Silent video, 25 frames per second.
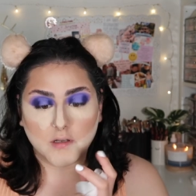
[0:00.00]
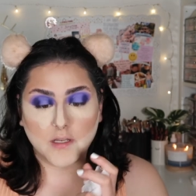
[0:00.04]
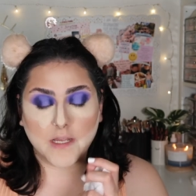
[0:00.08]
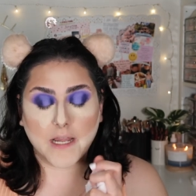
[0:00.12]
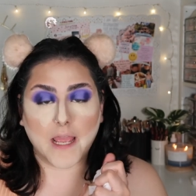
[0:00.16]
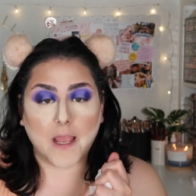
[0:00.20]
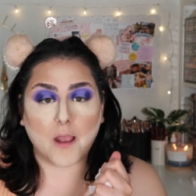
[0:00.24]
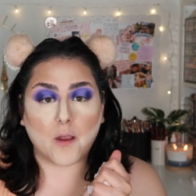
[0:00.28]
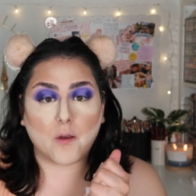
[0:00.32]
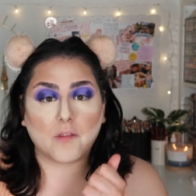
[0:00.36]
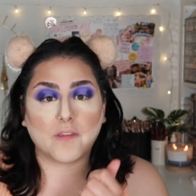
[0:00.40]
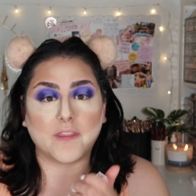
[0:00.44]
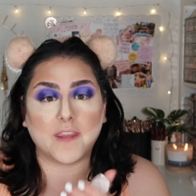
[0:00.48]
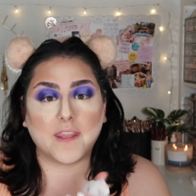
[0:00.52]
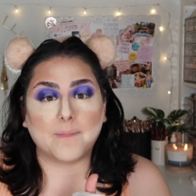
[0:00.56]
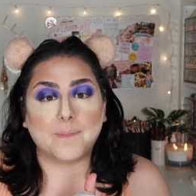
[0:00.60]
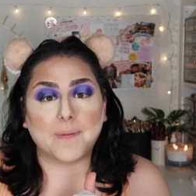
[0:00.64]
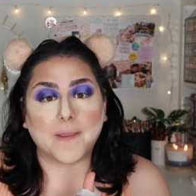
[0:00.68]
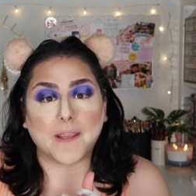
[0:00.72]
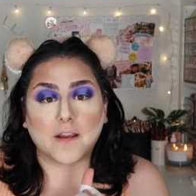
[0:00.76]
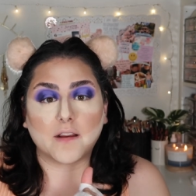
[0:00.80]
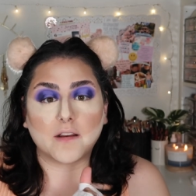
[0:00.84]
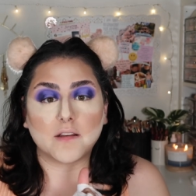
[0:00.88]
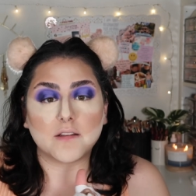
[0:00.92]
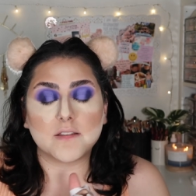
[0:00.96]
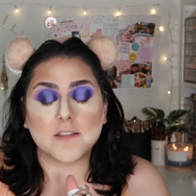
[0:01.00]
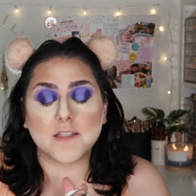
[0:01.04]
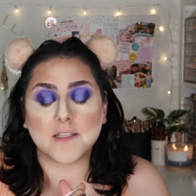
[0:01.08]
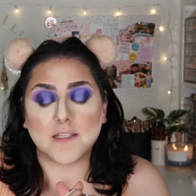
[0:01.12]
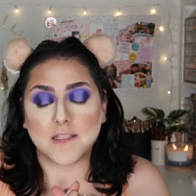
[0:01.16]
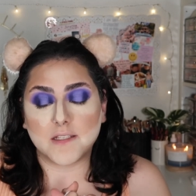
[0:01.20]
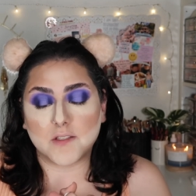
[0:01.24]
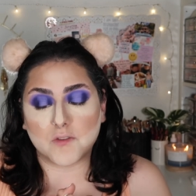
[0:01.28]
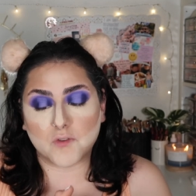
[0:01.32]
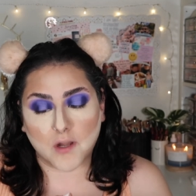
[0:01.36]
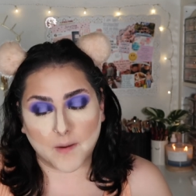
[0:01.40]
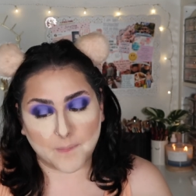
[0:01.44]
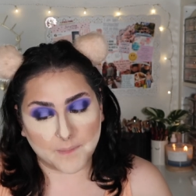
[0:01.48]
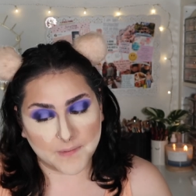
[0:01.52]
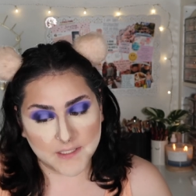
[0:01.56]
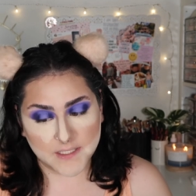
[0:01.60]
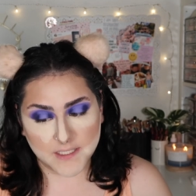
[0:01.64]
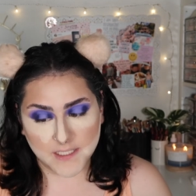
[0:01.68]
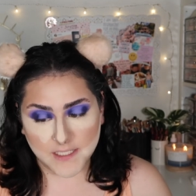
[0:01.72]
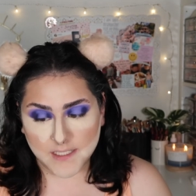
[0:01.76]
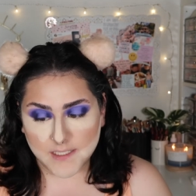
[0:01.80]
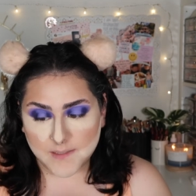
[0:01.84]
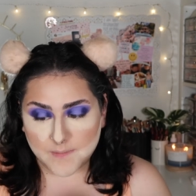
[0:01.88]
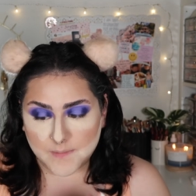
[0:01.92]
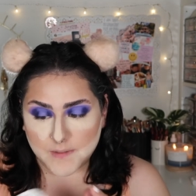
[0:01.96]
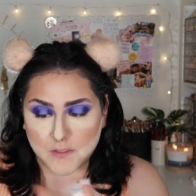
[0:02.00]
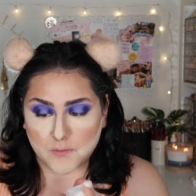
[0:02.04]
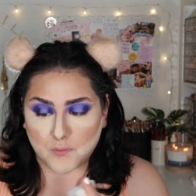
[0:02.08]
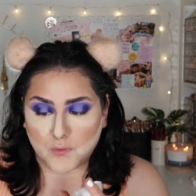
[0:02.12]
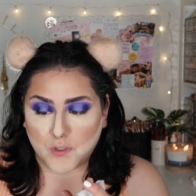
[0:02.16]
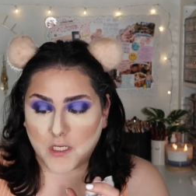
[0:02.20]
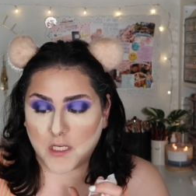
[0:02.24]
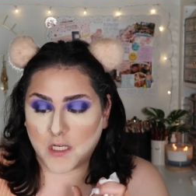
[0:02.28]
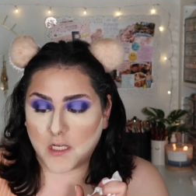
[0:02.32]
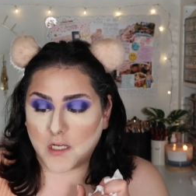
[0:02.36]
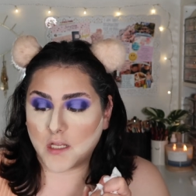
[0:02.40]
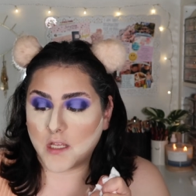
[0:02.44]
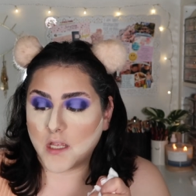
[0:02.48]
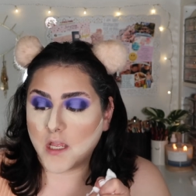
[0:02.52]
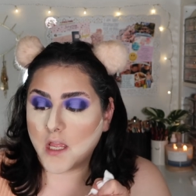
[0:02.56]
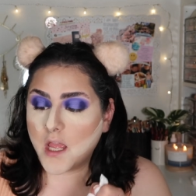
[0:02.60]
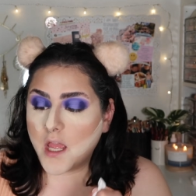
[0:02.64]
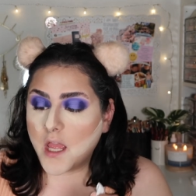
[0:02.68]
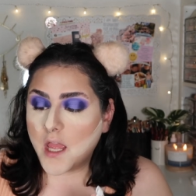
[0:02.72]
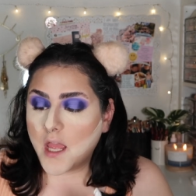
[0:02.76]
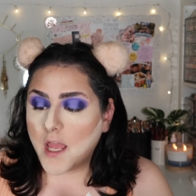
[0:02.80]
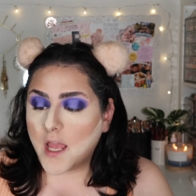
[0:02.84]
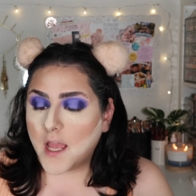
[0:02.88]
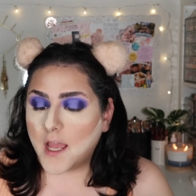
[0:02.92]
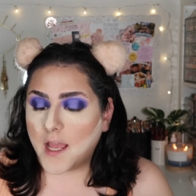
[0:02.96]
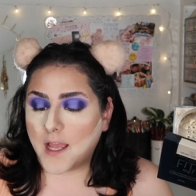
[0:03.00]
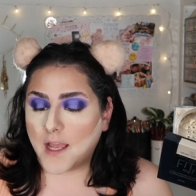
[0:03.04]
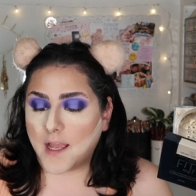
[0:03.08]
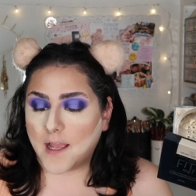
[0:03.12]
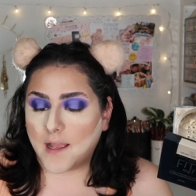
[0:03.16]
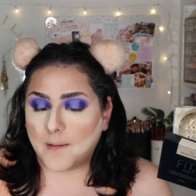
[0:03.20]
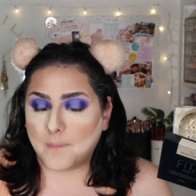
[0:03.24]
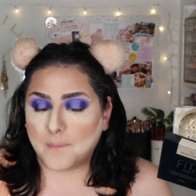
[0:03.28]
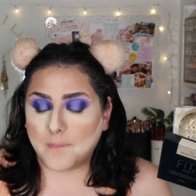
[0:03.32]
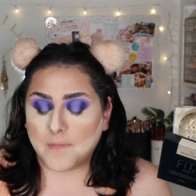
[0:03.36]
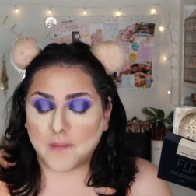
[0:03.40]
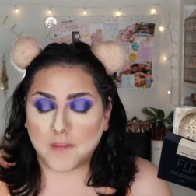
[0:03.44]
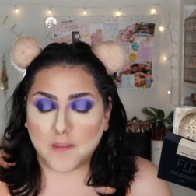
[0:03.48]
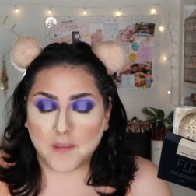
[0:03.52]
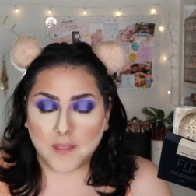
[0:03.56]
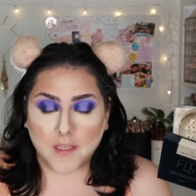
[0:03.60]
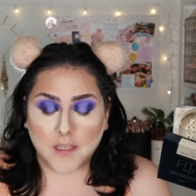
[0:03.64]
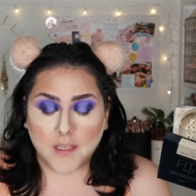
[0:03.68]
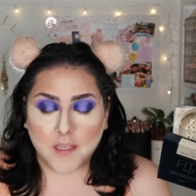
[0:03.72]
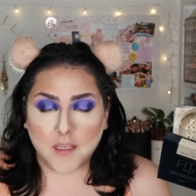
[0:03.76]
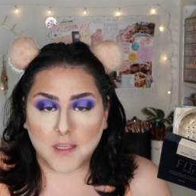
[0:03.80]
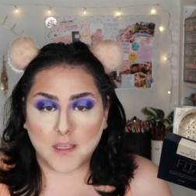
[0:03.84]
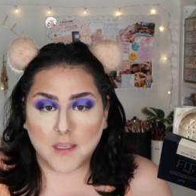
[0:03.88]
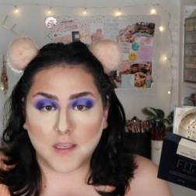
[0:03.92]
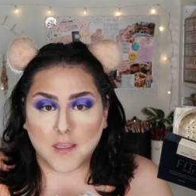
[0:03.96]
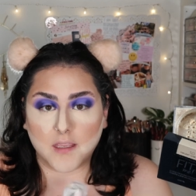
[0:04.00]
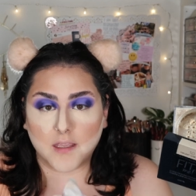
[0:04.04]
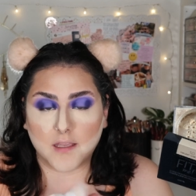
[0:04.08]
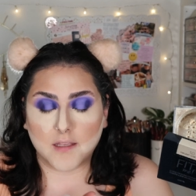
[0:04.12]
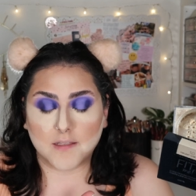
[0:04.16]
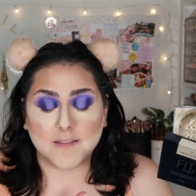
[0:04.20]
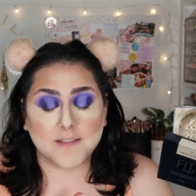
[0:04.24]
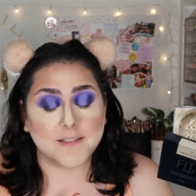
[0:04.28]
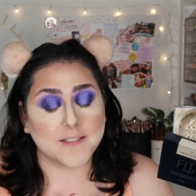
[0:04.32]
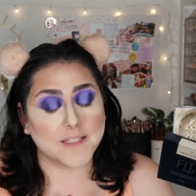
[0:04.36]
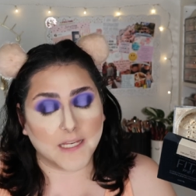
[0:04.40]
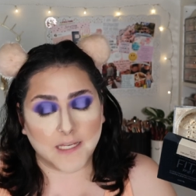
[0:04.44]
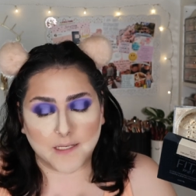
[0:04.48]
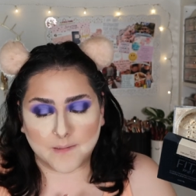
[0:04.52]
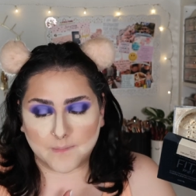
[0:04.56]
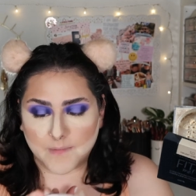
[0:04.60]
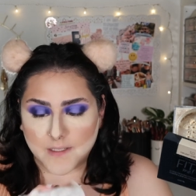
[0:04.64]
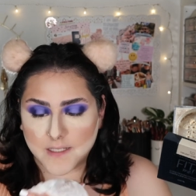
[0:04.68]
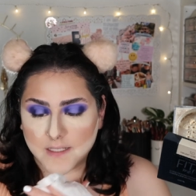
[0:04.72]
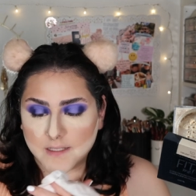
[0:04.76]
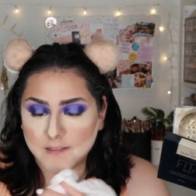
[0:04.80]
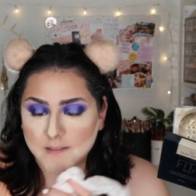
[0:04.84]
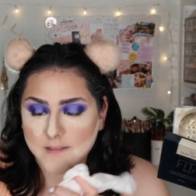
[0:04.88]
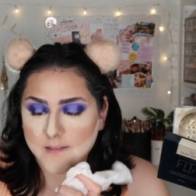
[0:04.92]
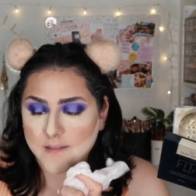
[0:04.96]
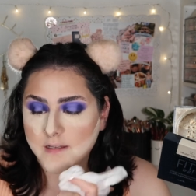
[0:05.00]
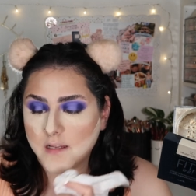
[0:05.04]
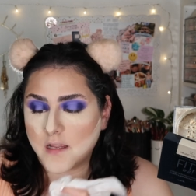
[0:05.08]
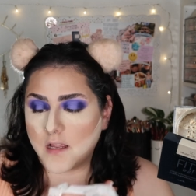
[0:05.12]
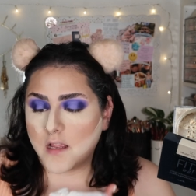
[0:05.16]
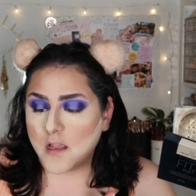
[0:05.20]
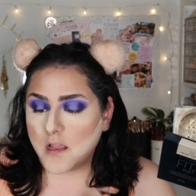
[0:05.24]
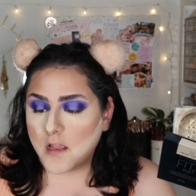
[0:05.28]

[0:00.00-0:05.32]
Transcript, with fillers: Now, the apparent discrepancies between um, the statements